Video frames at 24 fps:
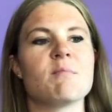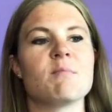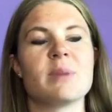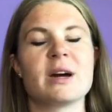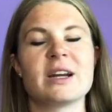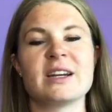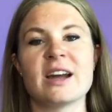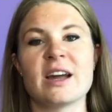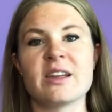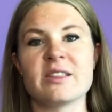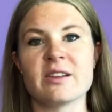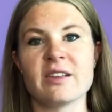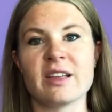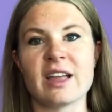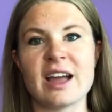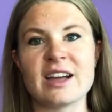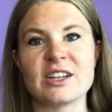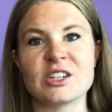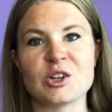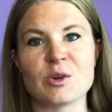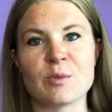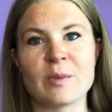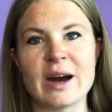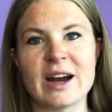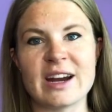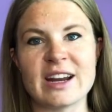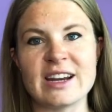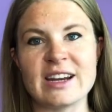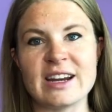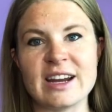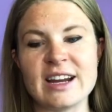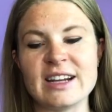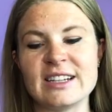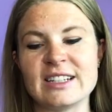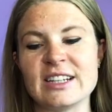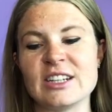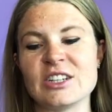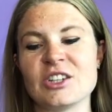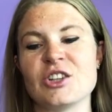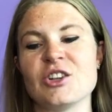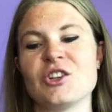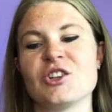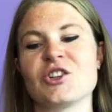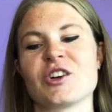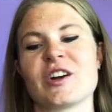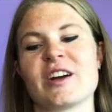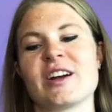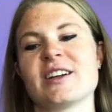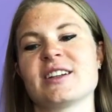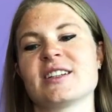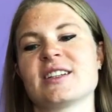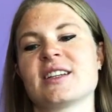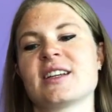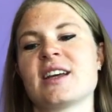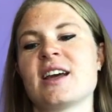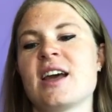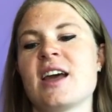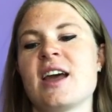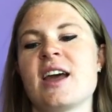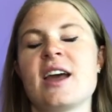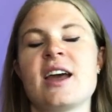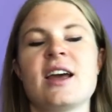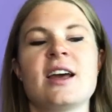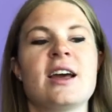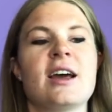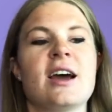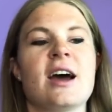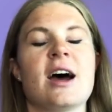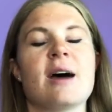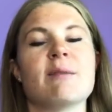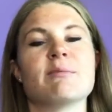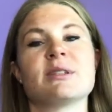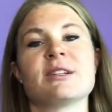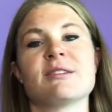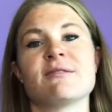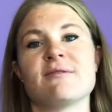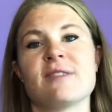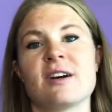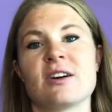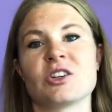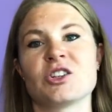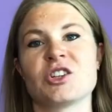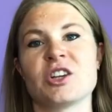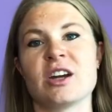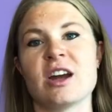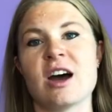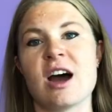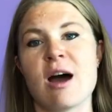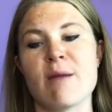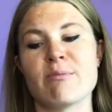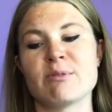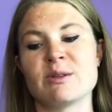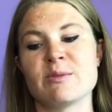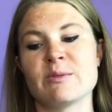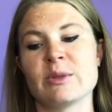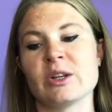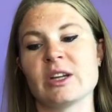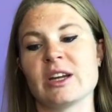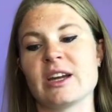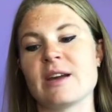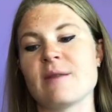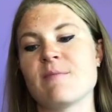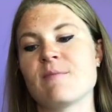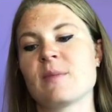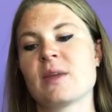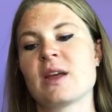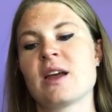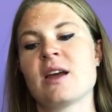But nonetheless, your body needs these nutrients to function optimally.